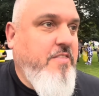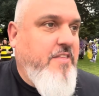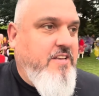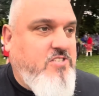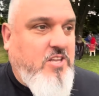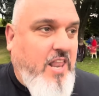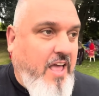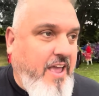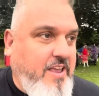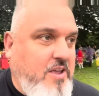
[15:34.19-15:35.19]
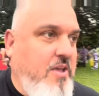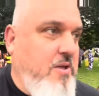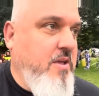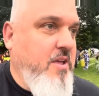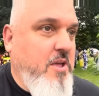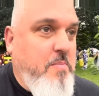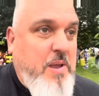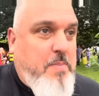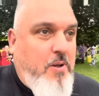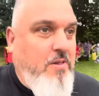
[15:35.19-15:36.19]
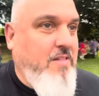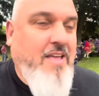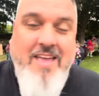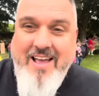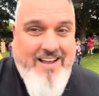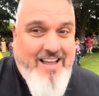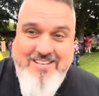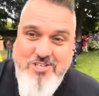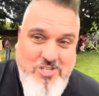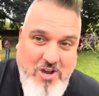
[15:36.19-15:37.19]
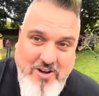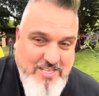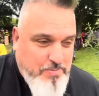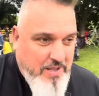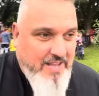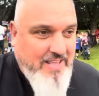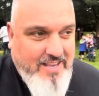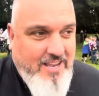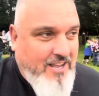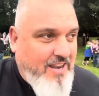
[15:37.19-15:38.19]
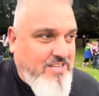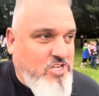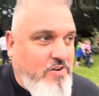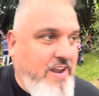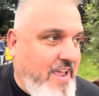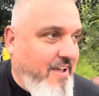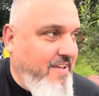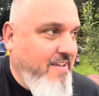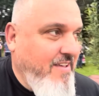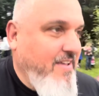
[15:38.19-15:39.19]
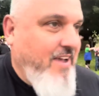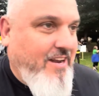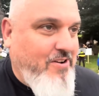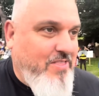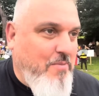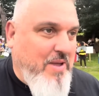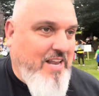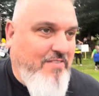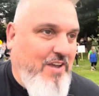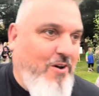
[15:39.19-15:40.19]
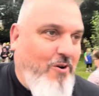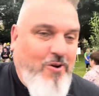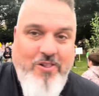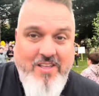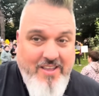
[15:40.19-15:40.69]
There's like people, I just can't explain it unless you're here and you're in the middle of it all.